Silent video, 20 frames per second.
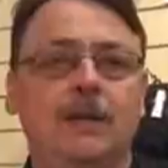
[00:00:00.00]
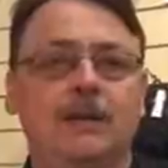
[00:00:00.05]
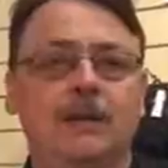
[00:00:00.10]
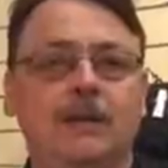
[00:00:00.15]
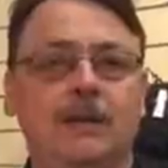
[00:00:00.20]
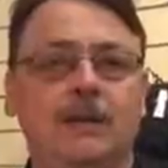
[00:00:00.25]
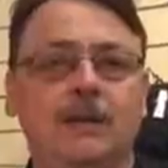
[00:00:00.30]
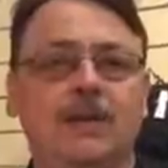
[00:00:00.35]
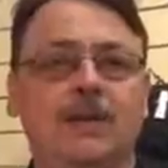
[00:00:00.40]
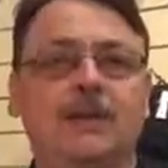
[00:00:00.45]

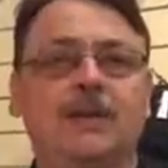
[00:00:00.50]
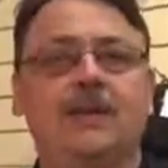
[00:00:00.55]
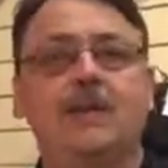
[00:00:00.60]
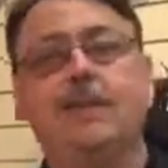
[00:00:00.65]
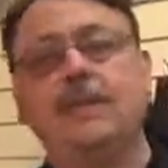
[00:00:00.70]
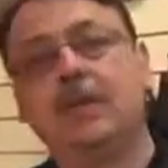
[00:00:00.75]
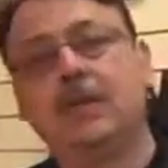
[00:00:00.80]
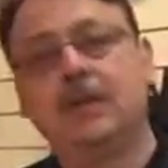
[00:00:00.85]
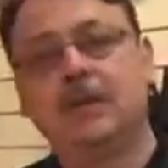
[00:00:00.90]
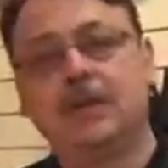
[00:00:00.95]
so that
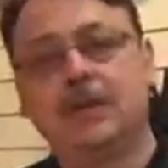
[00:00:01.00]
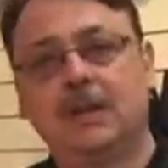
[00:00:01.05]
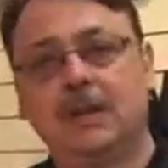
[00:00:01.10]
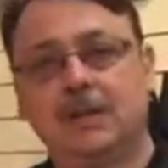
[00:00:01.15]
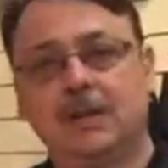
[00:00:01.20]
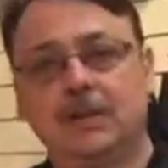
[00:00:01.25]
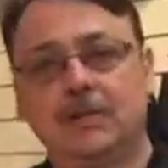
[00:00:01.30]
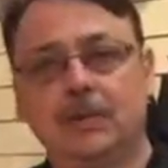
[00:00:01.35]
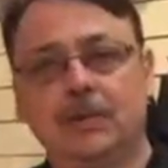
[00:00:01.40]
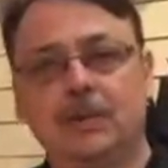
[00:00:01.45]
they
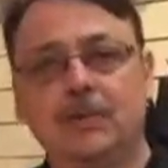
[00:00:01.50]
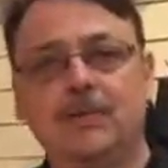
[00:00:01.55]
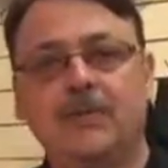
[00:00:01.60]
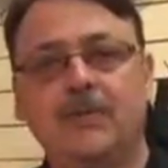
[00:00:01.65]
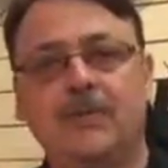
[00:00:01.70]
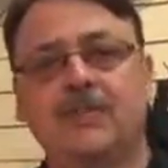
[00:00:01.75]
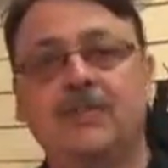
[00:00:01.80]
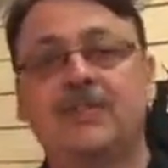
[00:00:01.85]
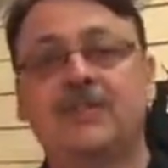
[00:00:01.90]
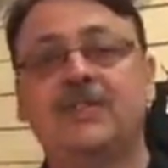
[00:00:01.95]
can improve
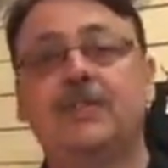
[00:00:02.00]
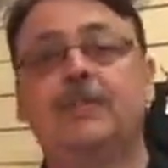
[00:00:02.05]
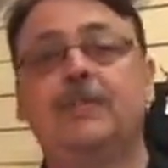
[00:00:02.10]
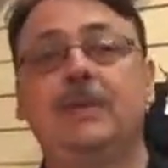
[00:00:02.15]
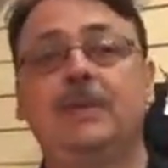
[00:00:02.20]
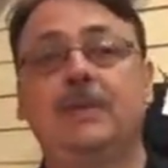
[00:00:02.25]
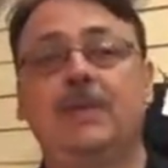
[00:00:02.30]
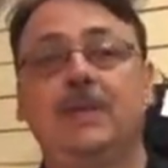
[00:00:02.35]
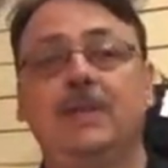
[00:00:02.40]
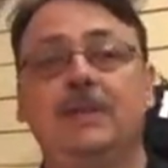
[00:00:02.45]
their
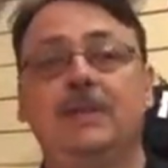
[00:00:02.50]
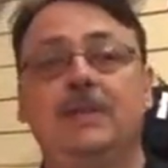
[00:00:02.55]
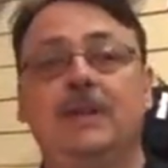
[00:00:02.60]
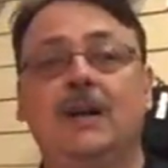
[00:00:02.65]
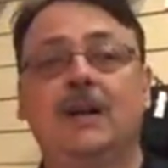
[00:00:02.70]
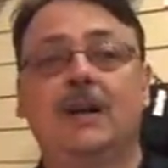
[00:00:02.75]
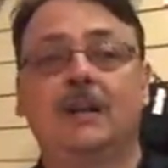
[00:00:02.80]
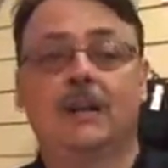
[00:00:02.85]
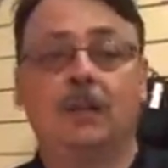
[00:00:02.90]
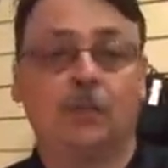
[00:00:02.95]
visibility to
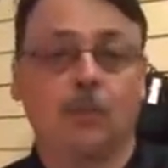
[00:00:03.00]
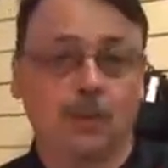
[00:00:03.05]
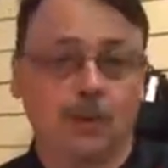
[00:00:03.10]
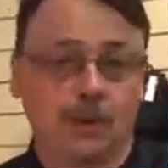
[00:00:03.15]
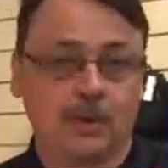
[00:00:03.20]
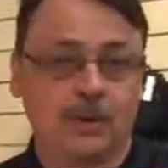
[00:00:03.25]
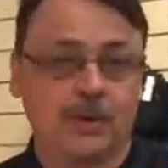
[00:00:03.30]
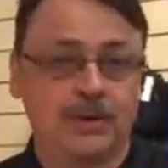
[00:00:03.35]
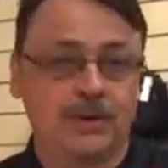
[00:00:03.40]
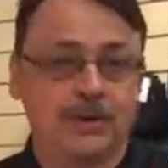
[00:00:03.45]
other
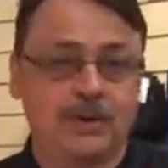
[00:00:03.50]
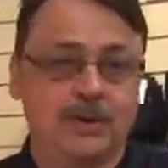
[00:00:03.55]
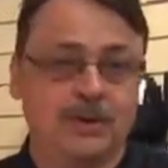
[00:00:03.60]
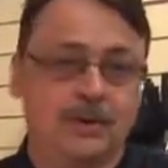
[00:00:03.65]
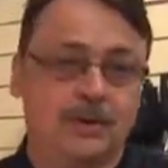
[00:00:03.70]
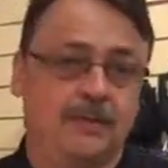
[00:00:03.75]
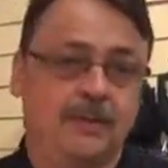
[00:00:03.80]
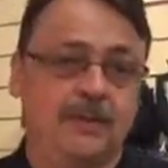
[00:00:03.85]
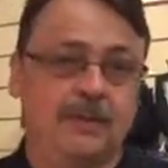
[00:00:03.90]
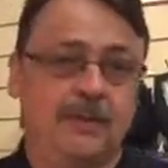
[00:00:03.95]
workers,
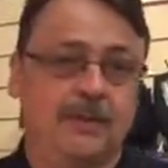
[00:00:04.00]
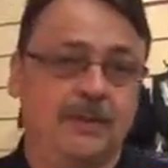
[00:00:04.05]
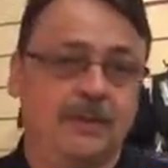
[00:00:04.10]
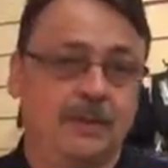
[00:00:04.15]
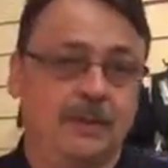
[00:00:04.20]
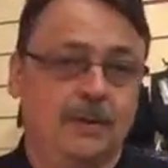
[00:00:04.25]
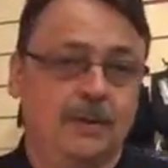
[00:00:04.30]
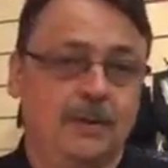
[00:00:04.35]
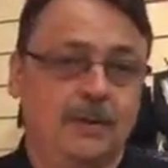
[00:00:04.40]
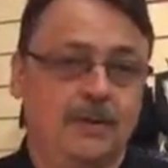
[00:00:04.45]
specifically
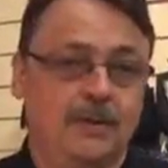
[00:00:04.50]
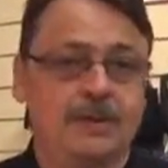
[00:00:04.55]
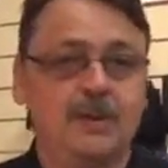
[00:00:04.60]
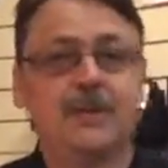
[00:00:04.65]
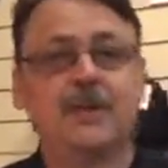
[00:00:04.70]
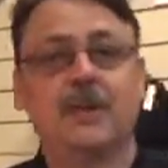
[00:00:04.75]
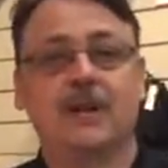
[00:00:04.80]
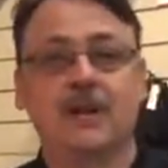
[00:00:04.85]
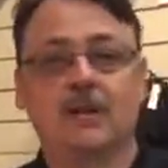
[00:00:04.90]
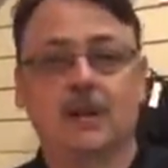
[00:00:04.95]
those
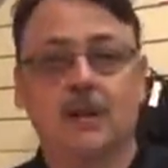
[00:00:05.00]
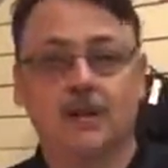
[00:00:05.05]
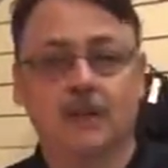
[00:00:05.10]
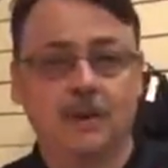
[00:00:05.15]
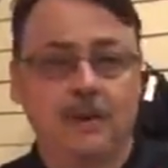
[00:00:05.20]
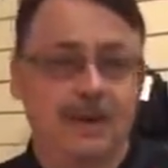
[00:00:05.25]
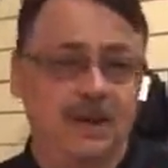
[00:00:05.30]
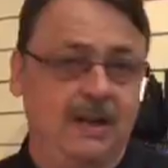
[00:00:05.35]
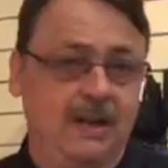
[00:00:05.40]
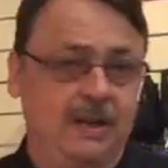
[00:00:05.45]
that are
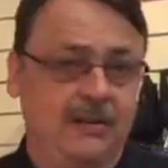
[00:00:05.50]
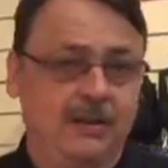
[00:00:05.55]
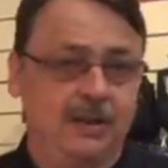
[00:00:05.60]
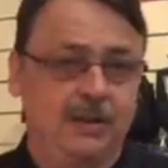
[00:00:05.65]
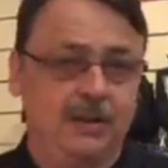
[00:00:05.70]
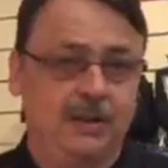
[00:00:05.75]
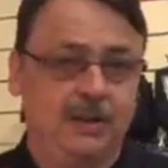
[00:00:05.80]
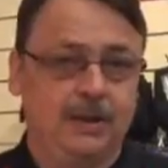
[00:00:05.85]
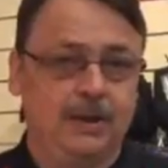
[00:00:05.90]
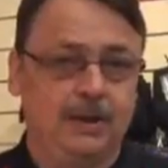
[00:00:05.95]
operating
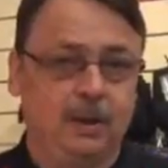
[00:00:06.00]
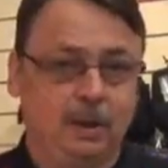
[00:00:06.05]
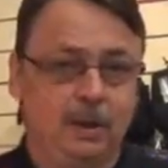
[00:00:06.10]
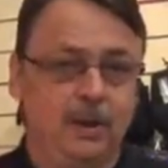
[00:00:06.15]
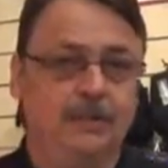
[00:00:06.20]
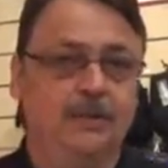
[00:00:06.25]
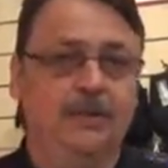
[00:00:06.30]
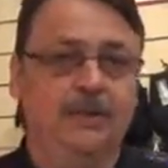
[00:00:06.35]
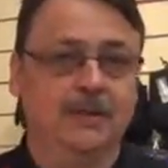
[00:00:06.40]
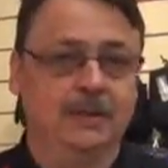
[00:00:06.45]
heavy-duty
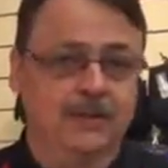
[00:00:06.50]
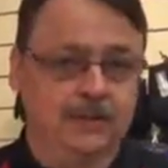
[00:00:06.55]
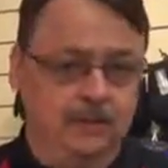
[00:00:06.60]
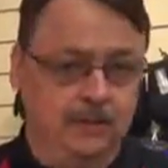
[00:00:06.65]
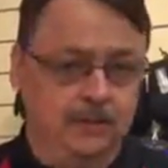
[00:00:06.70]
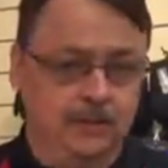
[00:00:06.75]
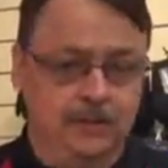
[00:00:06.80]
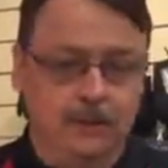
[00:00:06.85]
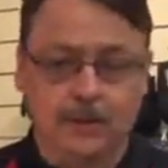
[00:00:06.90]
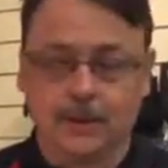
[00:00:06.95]
equipment and
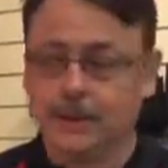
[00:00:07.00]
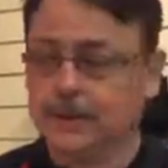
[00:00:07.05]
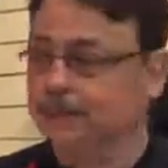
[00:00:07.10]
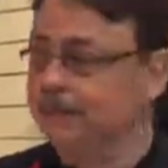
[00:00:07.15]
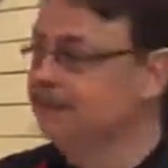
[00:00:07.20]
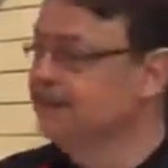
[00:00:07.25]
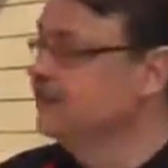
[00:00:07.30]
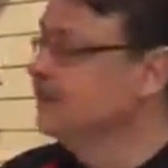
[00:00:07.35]
so forth.